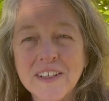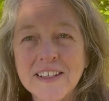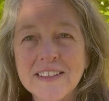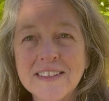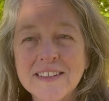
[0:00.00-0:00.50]

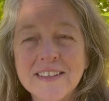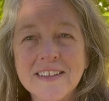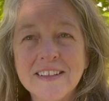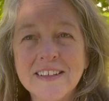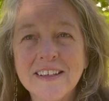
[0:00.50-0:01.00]
is
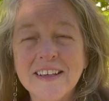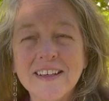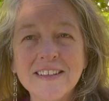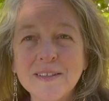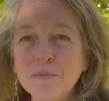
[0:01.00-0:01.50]

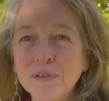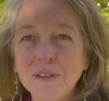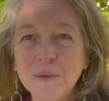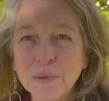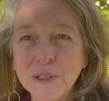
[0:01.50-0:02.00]

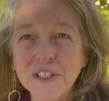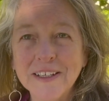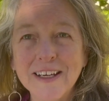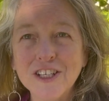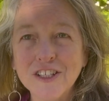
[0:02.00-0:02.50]
simple
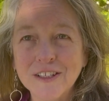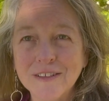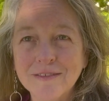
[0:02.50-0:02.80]
appreciation.